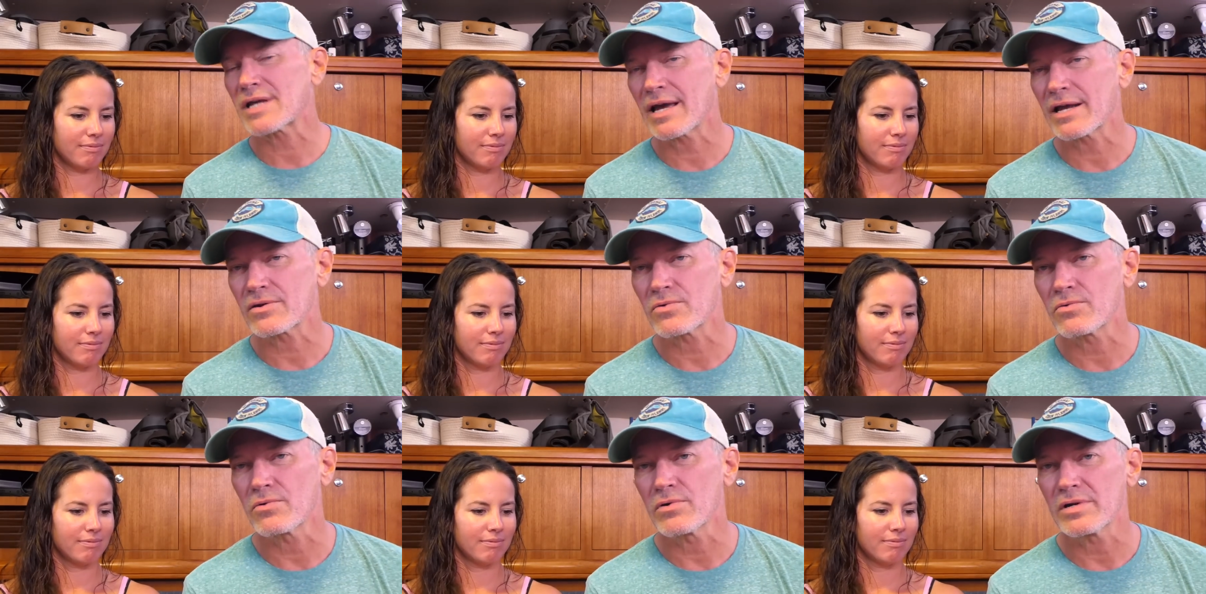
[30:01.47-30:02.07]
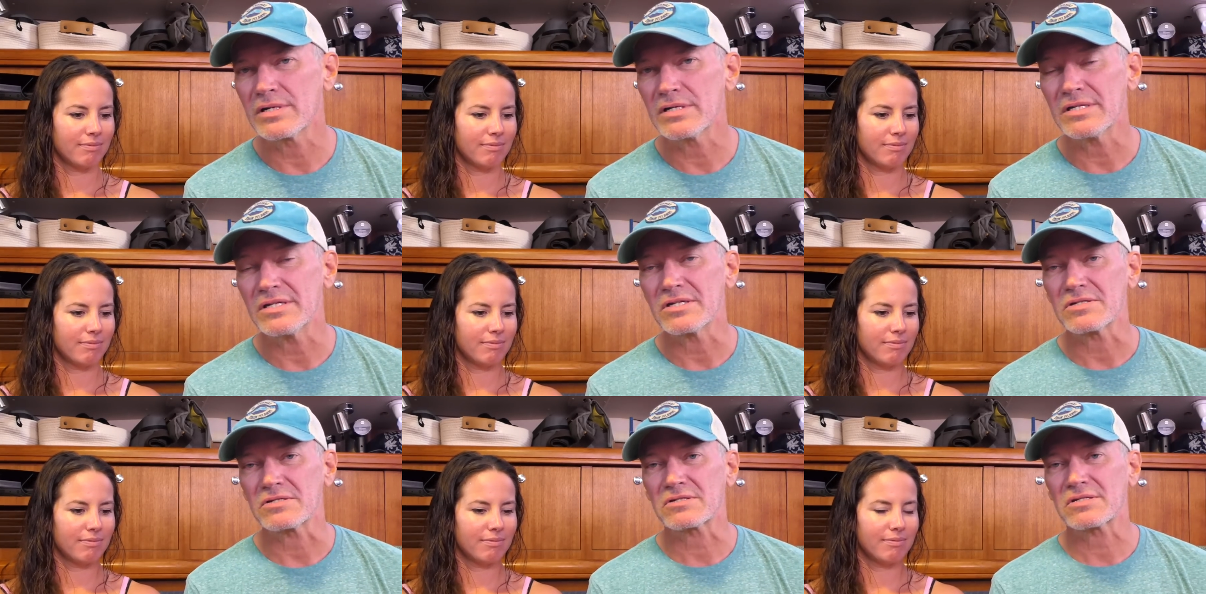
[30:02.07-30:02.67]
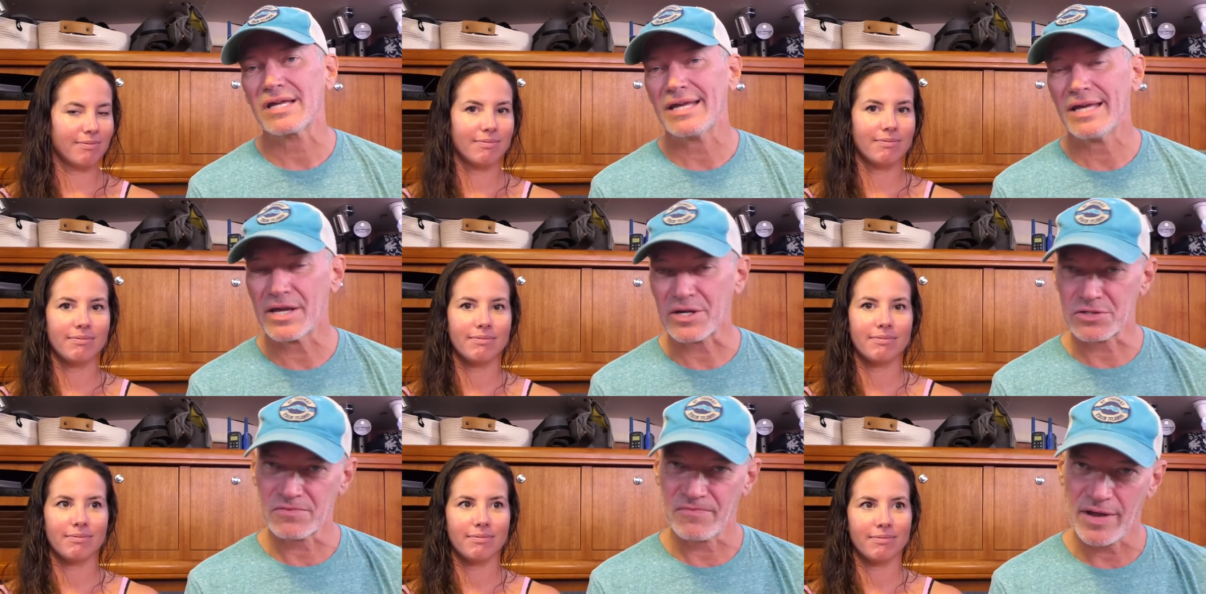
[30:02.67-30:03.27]
Speaker 1: category is
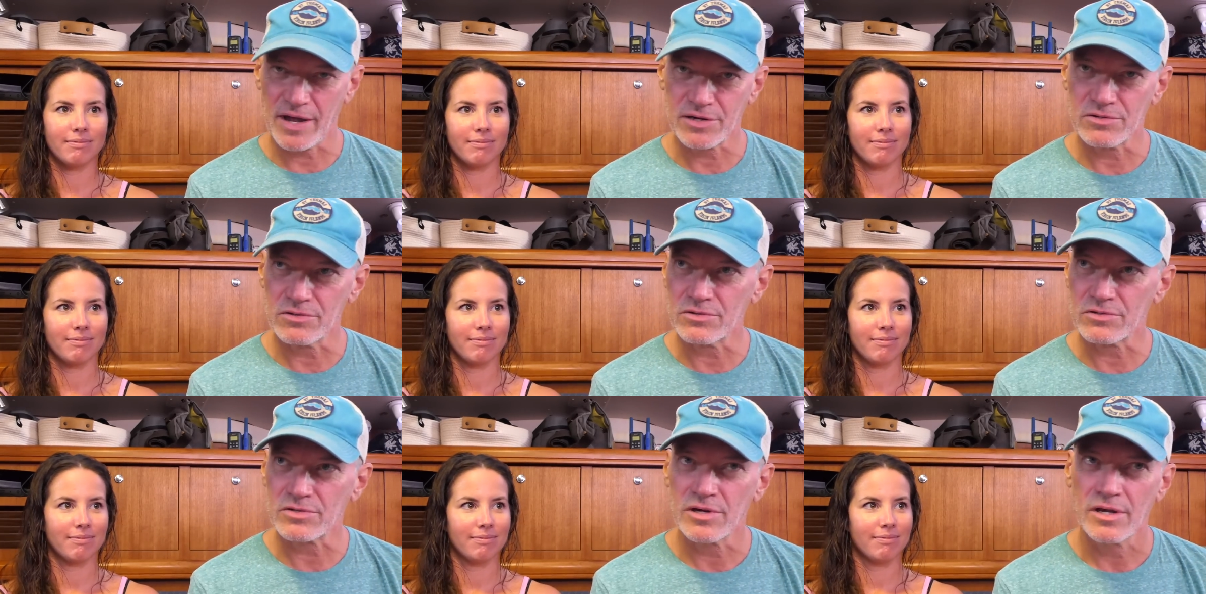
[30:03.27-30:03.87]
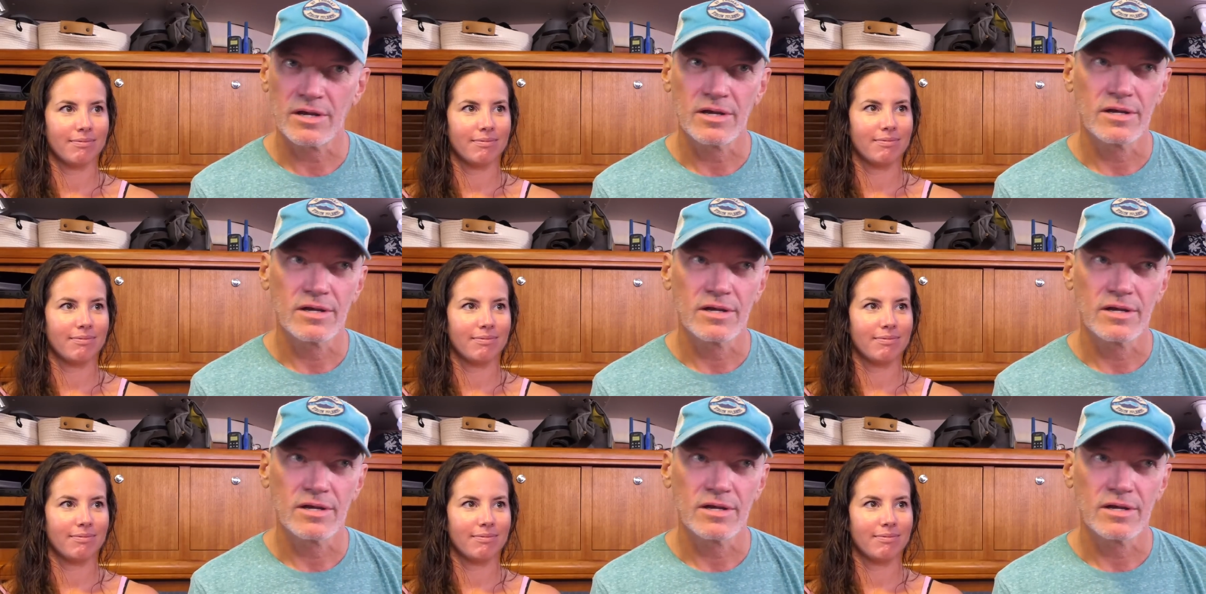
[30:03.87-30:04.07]
X factors.